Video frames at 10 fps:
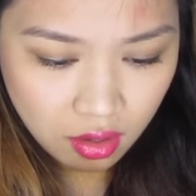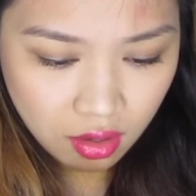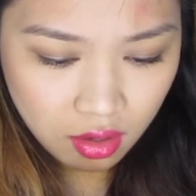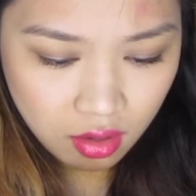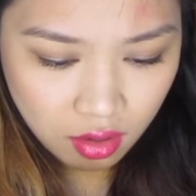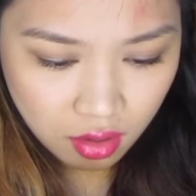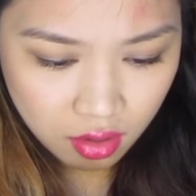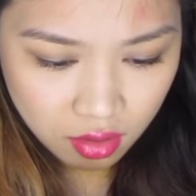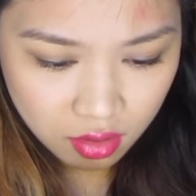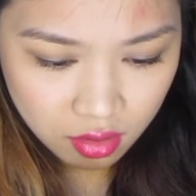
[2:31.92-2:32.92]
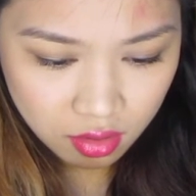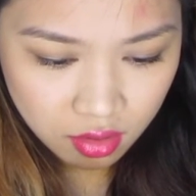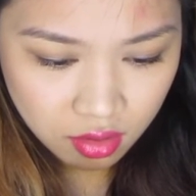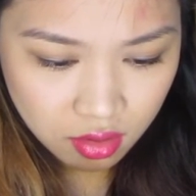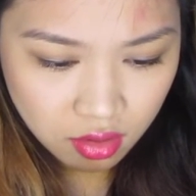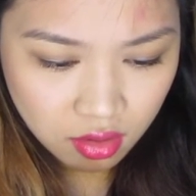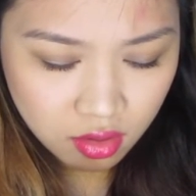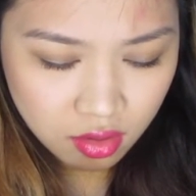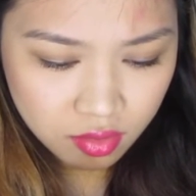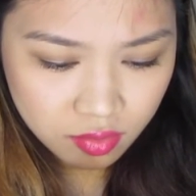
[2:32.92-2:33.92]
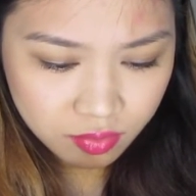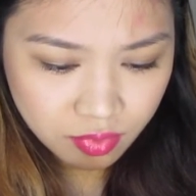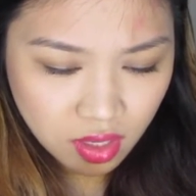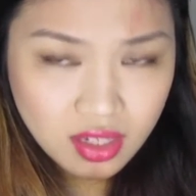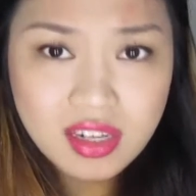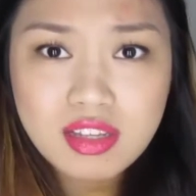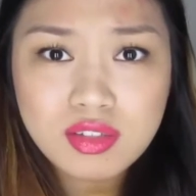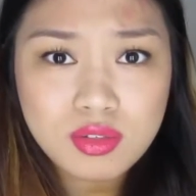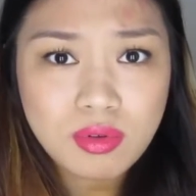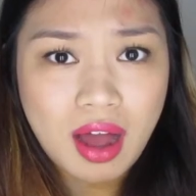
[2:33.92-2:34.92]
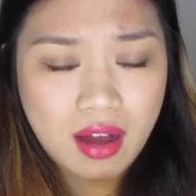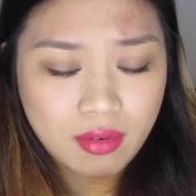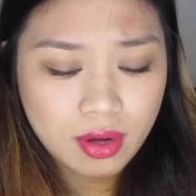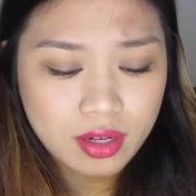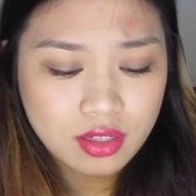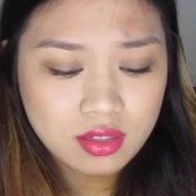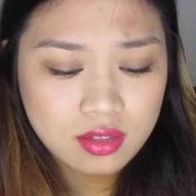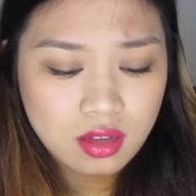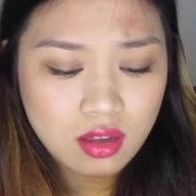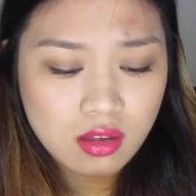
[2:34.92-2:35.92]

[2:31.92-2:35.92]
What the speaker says: At least 2 hours.